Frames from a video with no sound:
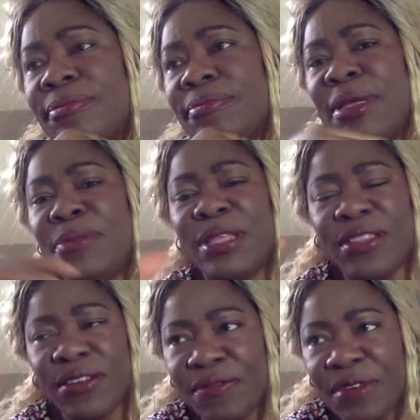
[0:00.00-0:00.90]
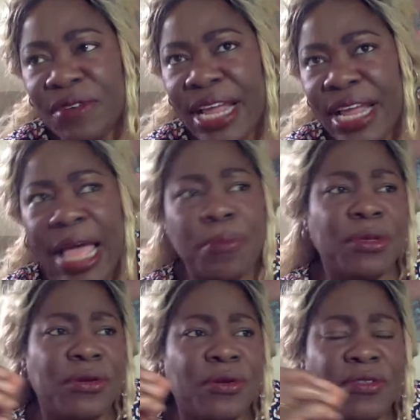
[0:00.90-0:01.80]
Maybe they're very
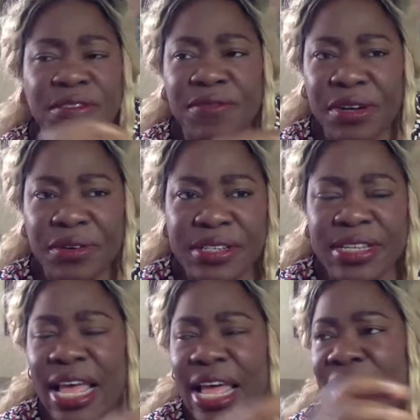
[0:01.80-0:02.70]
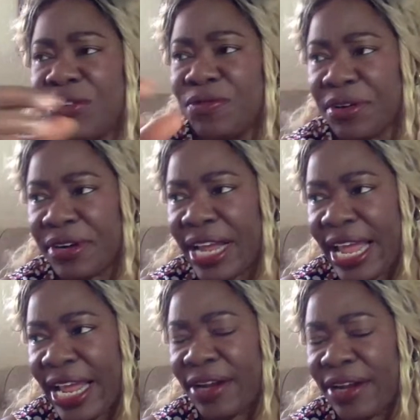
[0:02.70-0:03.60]
happy, or they're very sad, or very
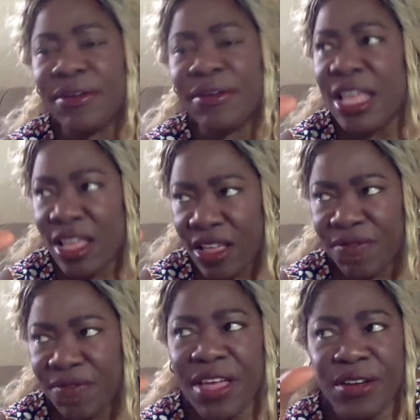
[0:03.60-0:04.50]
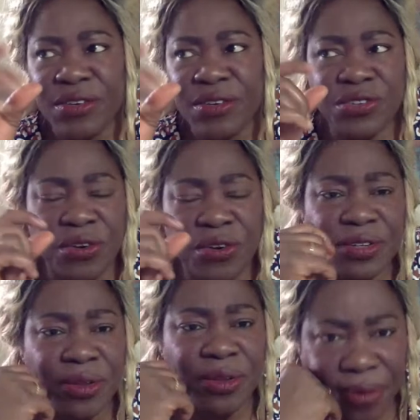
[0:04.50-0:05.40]
angry. A fire starts
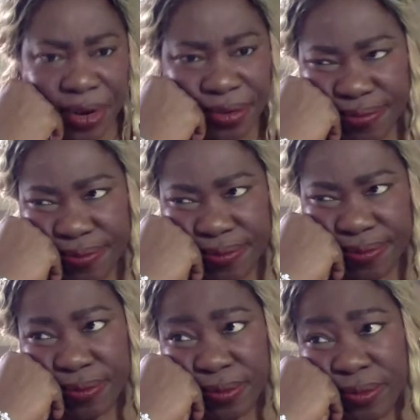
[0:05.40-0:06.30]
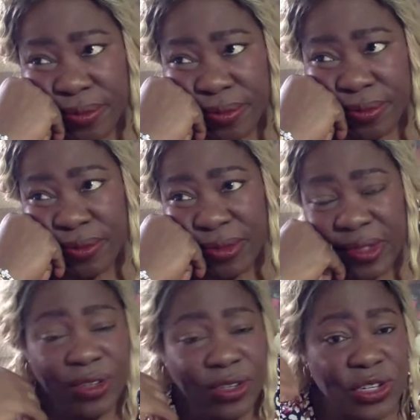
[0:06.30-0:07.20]
somewhere.
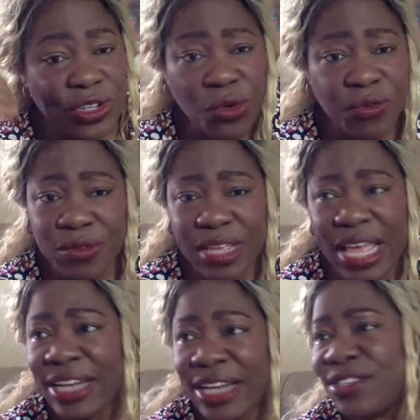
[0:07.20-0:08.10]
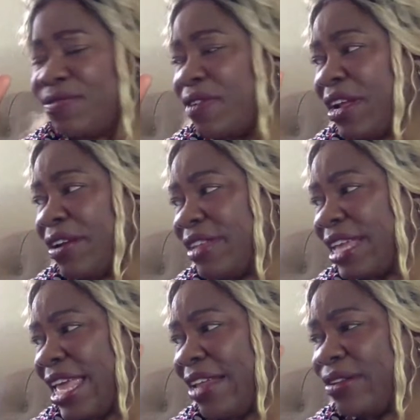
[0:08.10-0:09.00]
The stove catches fire, the
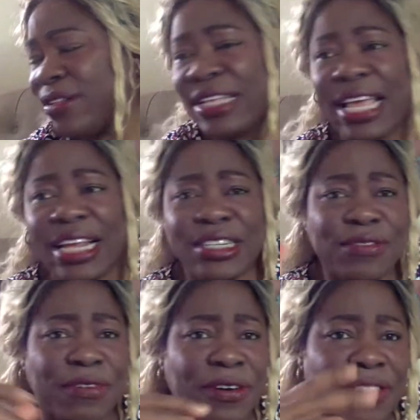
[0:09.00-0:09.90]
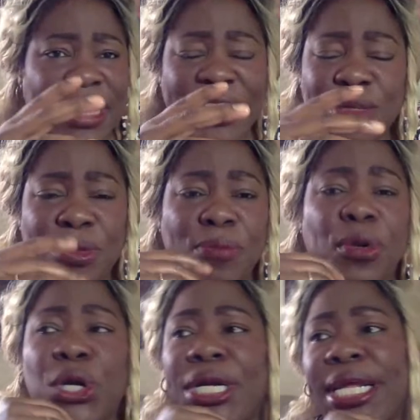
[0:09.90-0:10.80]
candle catches fire, things be
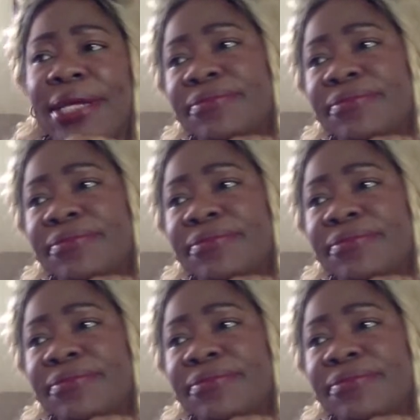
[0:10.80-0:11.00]
burning.